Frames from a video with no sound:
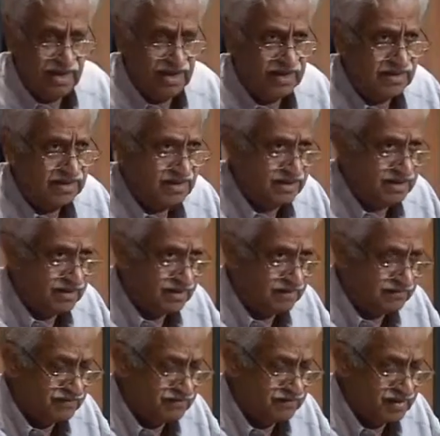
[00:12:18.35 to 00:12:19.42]
And
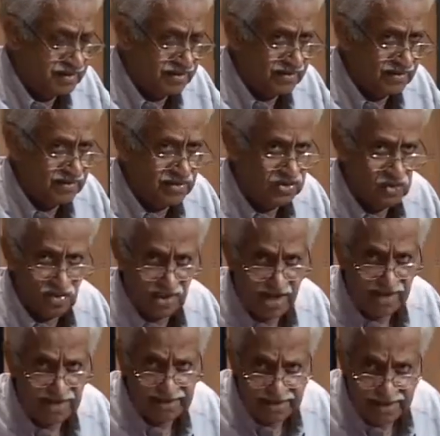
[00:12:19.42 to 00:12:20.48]
you are
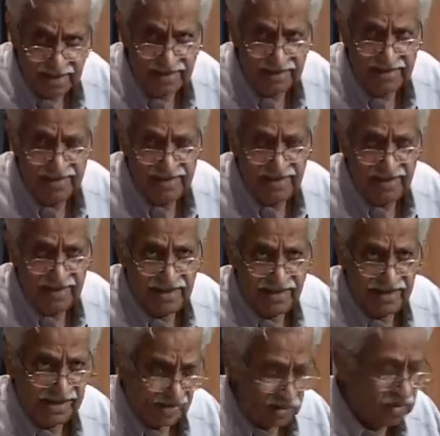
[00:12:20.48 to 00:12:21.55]
all here.
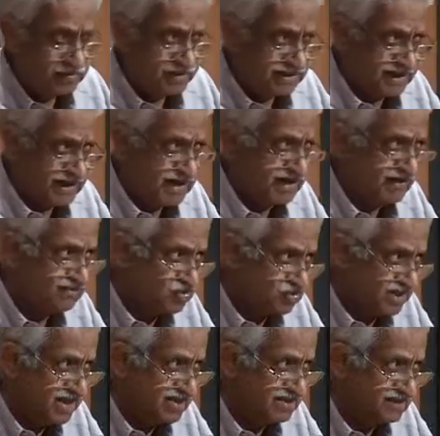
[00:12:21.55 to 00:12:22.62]
And I hope at the end of
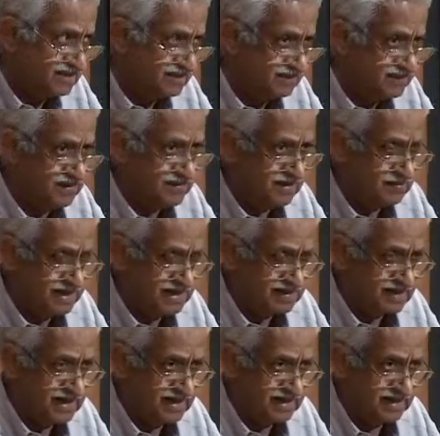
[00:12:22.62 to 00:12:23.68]
2 days we will be
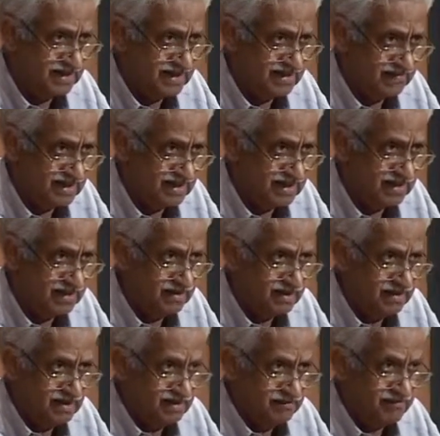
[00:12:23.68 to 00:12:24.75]
slightly having a
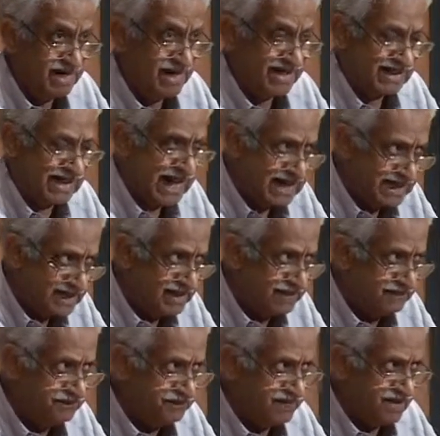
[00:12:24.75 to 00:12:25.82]
better
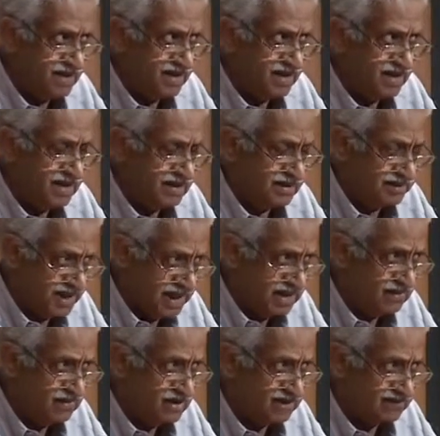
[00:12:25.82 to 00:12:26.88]
clarity
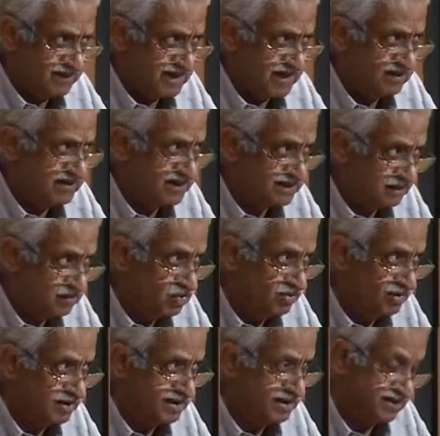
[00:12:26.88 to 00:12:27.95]
than what we have at the
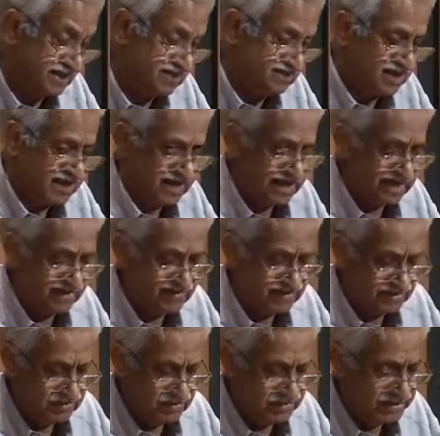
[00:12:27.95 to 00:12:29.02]
moment, at least what I have
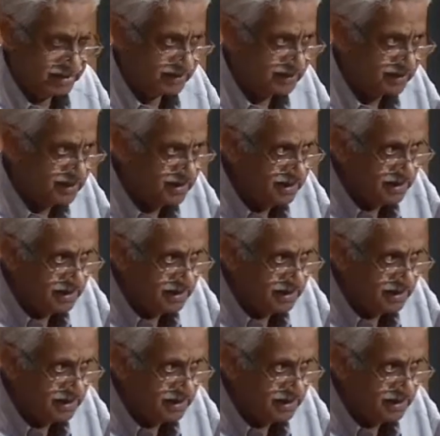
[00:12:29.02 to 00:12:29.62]
at the moment.